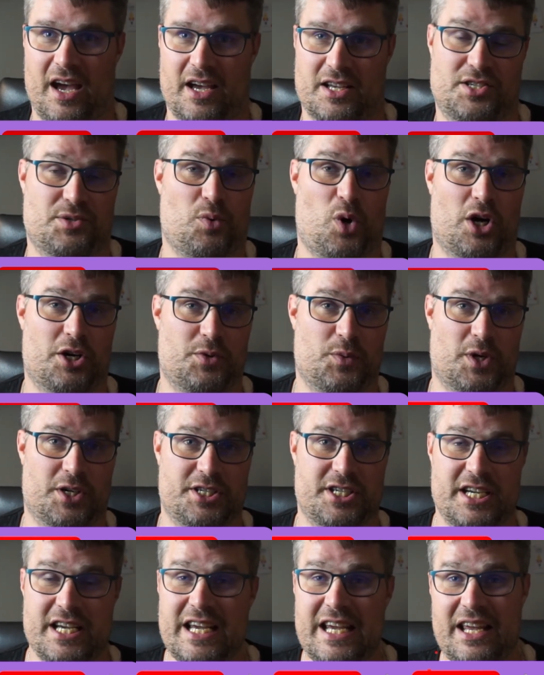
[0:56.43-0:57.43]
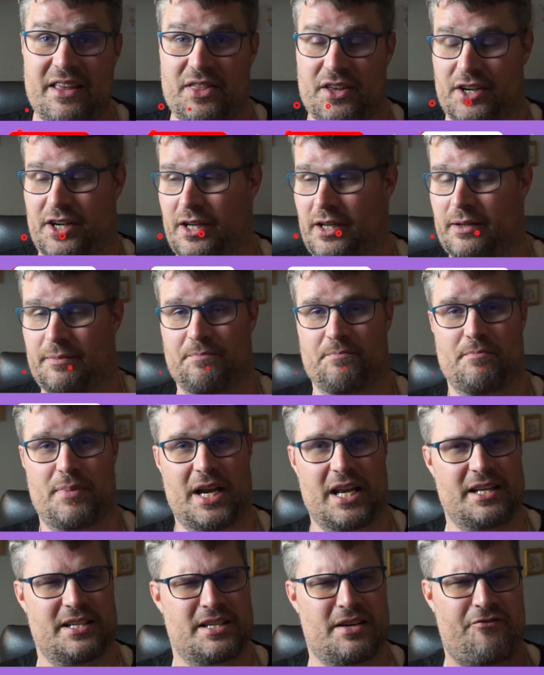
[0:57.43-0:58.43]
smartwatch either,
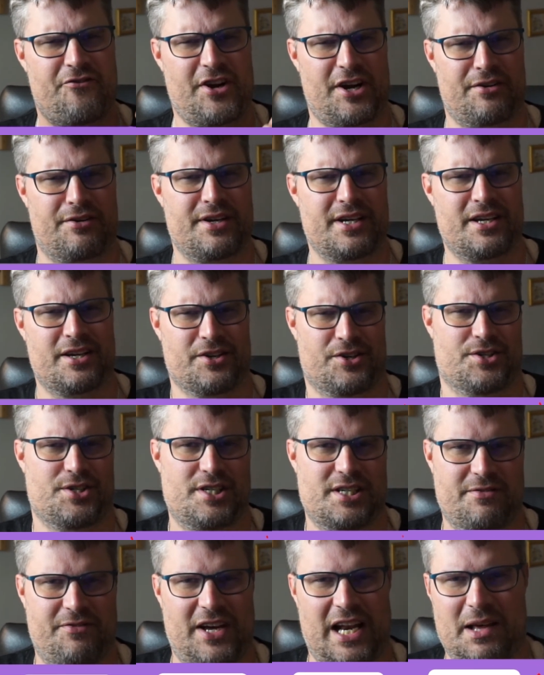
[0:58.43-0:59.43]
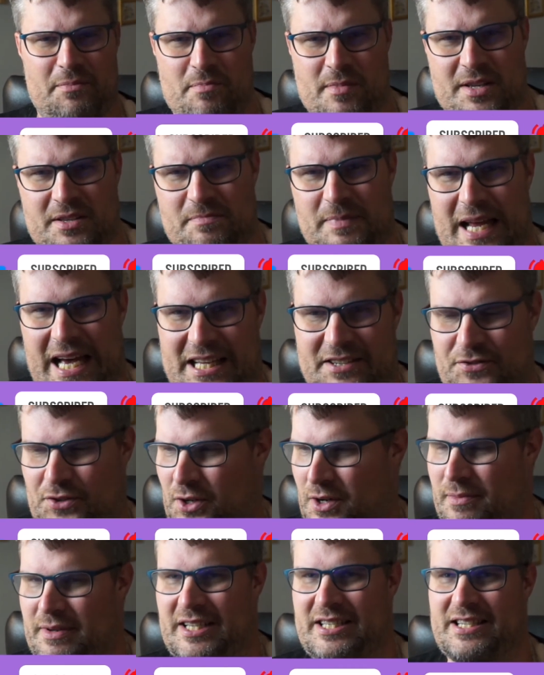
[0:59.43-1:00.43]
but it's a very good development
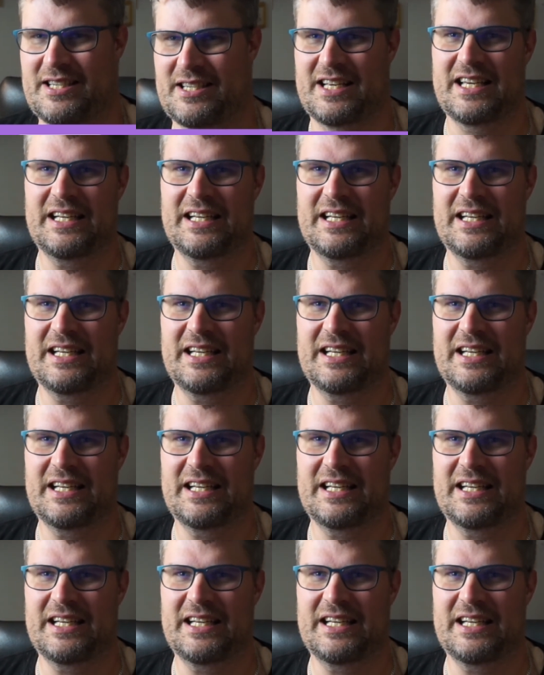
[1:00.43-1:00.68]
platform. It's an